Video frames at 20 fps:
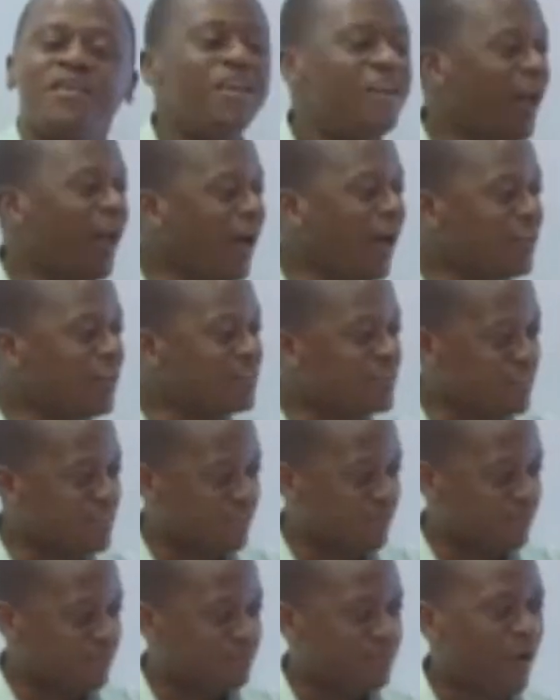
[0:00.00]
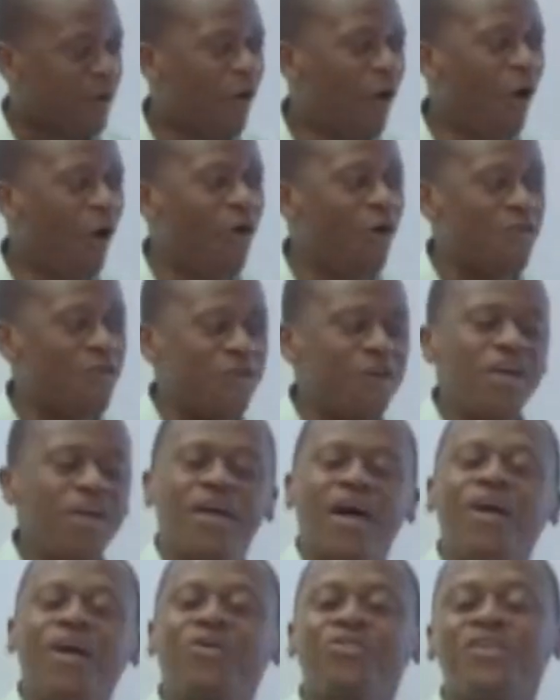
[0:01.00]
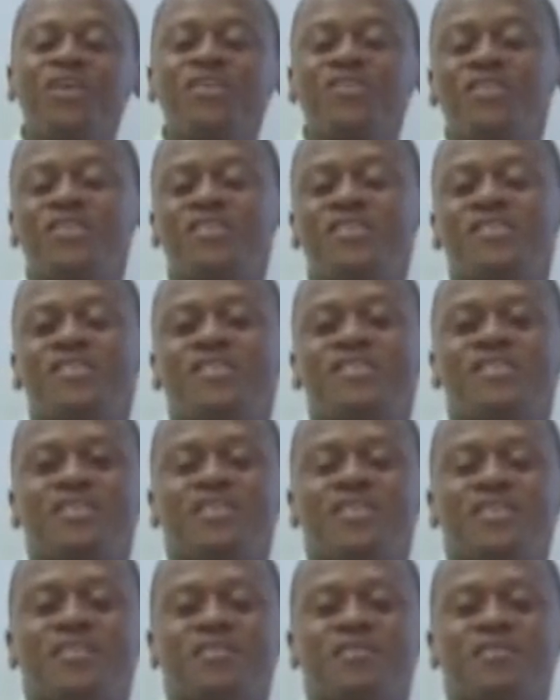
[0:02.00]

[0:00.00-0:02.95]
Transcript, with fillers: denies all the accusations.